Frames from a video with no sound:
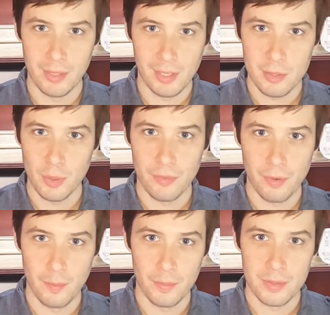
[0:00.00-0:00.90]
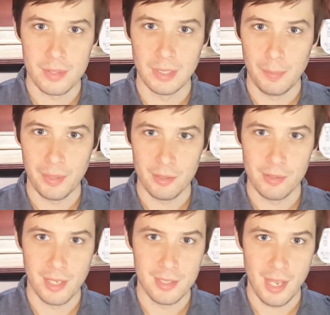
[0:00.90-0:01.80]
went into it from Olympic
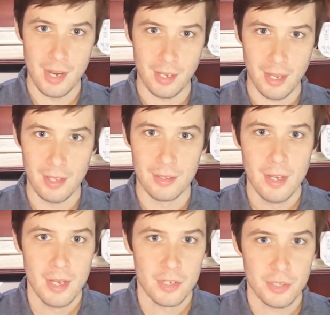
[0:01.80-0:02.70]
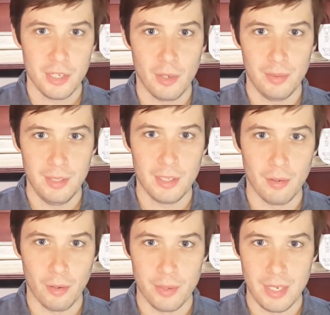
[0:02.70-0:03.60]
to Titanic, and Gio and
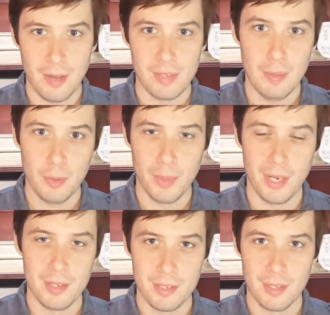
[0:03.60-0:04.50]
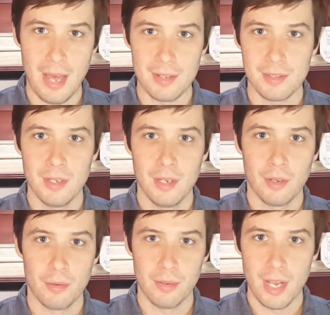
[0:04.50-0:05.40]
Nico are going to have to implement it into that
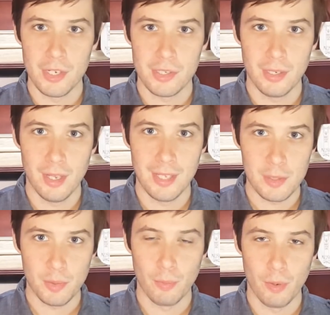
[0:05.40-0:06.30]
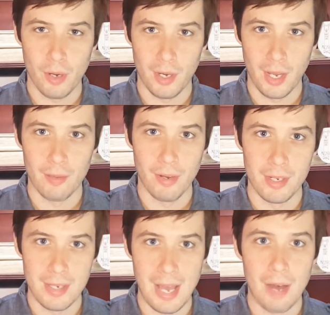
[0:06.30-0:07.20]
creation, and that's what they're working on
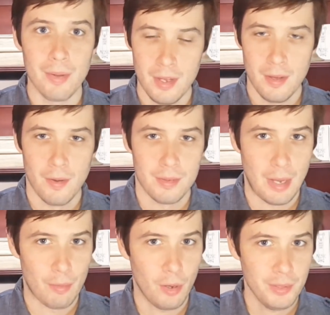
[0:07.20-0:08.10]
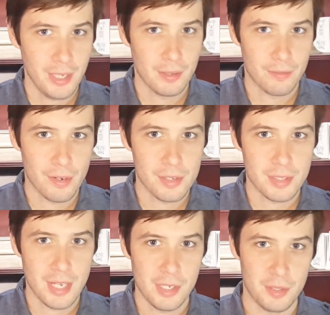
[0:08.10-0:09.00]
right now. Now, we're only in the
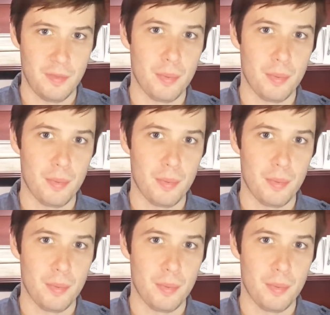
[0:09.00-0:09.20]
first stages of